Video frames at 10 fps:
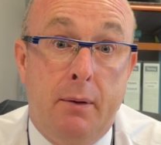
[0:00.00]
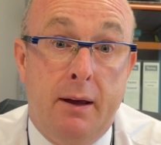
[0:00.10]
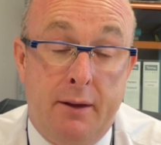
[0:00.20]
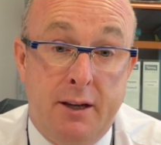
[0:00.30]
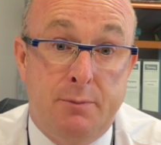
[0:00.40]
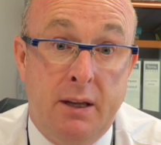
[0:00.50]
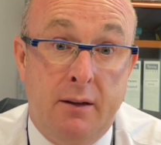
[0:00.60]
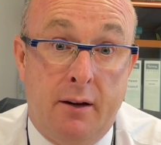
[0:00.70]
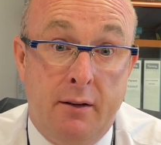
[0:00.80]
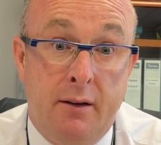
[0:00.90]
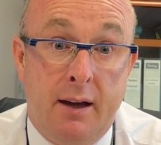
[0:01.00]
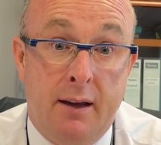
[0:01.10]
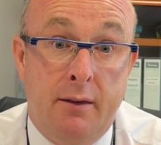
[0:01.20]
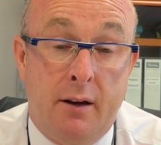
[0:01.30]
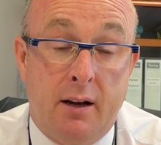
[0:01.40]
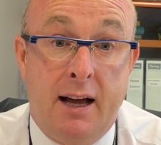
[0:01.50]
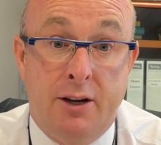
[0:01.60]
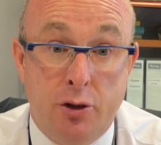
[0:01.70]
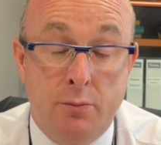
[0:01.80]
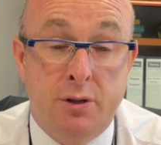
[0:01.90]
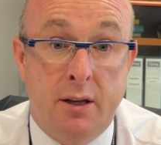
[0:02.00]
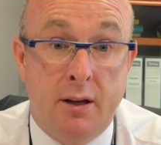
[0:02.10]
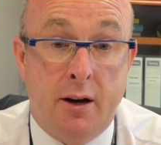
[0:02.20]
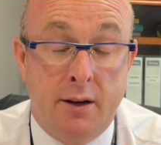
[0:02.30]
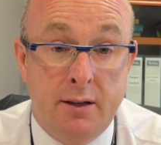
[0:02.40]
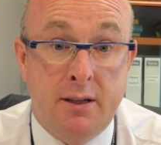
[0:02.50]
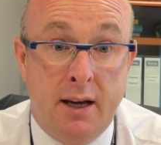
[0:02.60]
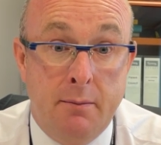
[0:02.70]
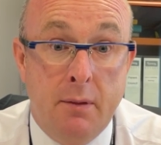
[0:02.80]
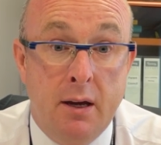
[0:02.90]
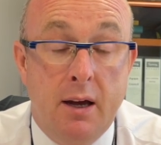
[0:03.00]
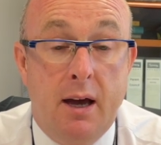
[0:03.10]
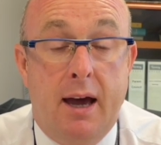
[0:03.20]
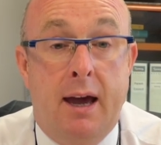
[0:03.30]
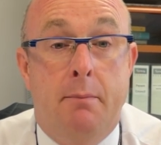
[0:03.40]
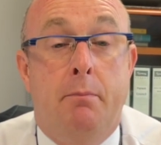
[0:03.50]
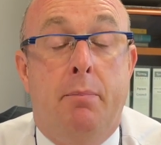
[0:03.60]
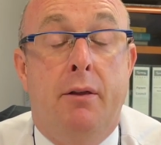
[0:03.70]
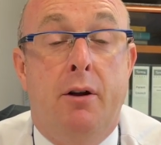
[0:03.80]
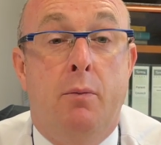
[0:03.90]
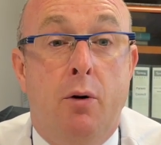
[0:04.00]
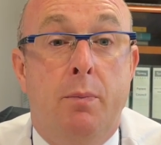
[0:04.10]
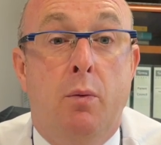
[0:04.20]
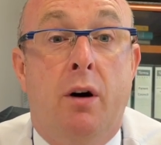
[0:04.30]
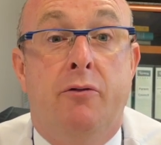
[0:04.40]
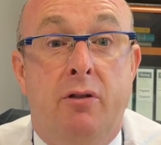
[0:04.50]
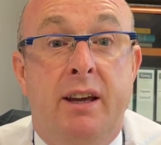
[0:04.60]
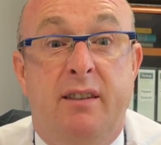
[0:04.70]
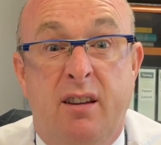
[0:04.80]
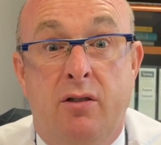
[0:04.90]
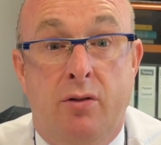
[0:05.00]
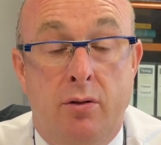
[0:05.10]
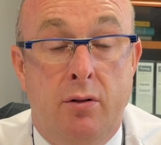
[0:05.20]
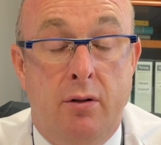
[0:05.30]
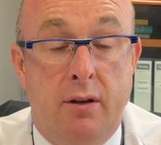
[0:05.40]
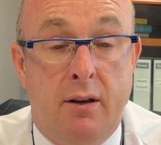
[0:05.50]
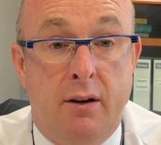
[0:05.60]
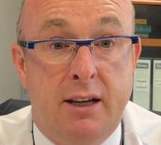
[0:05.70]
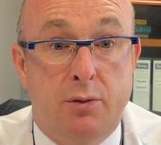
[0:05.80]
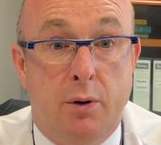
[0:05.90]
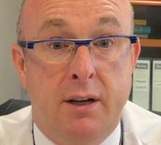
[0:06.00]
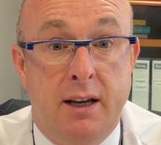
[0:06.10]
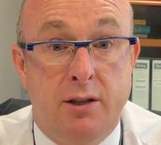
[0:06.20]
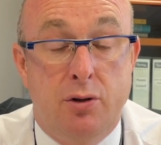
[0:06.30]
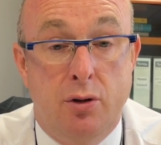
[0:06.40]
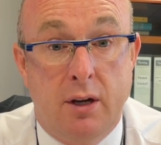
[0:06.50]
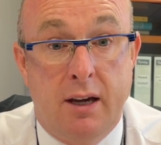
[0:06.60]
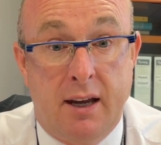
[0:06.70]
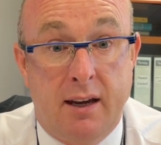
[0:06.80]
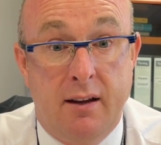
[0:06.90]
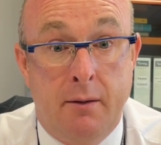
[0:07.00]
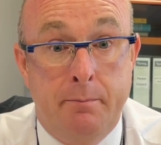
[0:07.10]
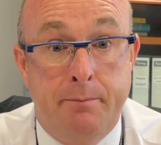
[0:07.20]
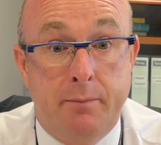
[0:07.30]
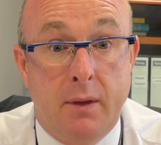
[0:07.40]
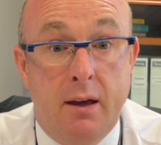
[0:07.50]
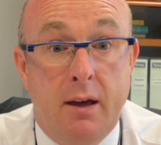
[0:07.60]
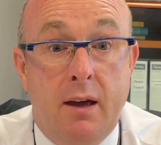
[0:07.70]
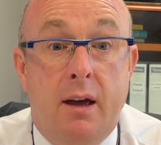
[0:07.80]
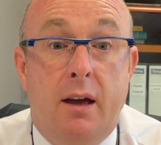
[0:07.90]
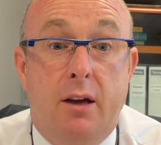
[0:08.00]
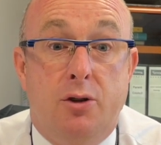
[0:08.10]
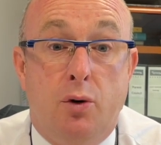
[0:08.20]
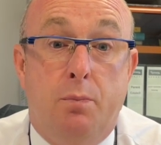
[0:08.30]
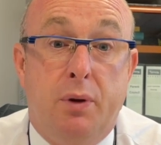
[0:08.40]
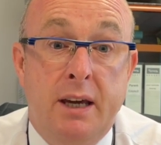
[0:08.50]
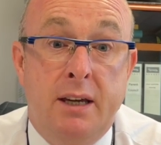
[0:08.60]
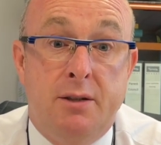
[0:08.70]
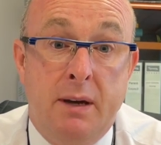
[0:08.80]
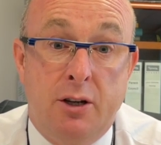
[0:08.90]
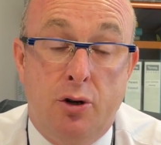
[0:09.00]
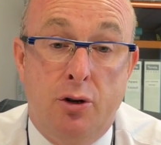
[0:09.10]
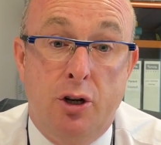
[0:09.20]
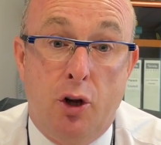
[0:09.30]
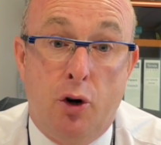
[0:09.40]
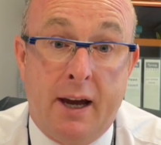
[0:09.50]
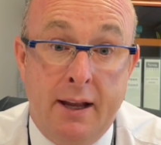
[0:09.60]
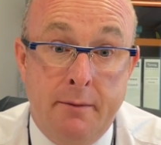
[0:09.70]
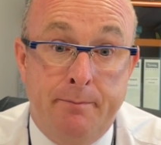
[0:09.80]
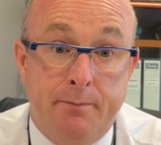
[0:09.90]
that's been done in their classrooms at the current time, but there will be work relating to their S1 and S2 curriculum. So please make sure you log in.